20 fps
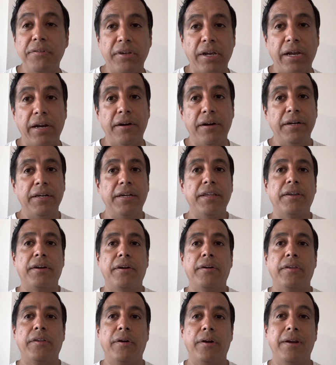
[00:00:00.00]
area,
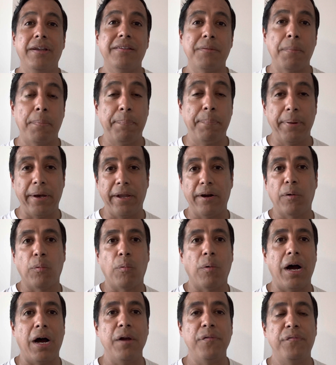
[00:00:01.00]
there is a better
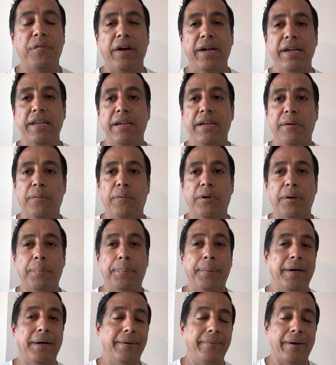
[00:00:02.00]
Wi-Fi network,
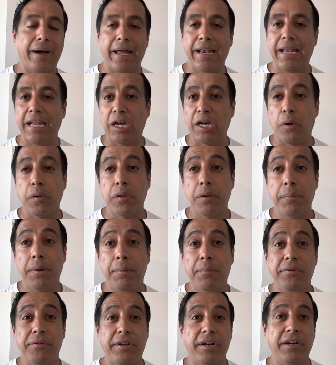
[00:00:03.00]
but I didn't go in the
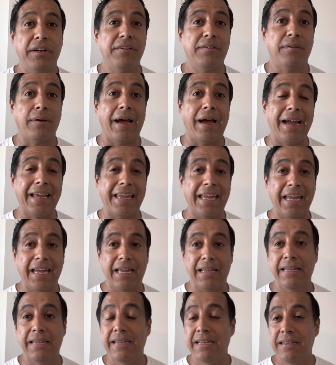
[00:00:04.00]
members area, so I
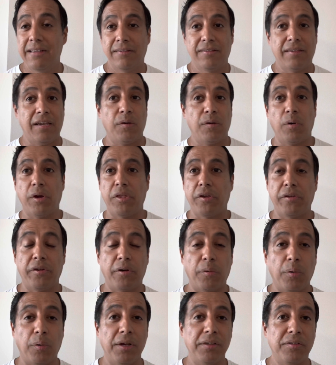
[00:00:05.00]
can't say whether
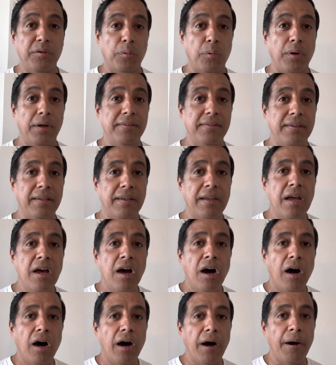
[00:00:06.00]
there was or wasn't.
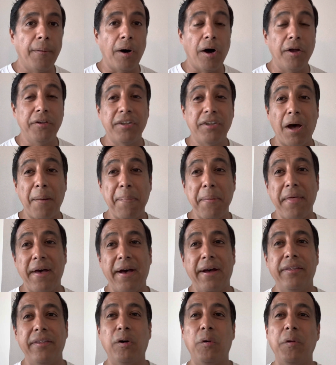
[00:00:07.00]
On top of
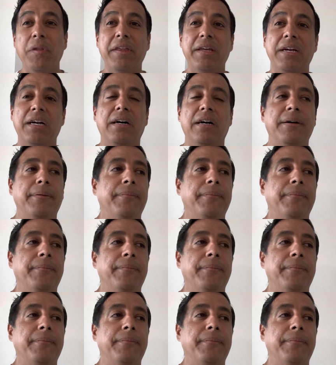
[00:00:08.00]
that, the only thing,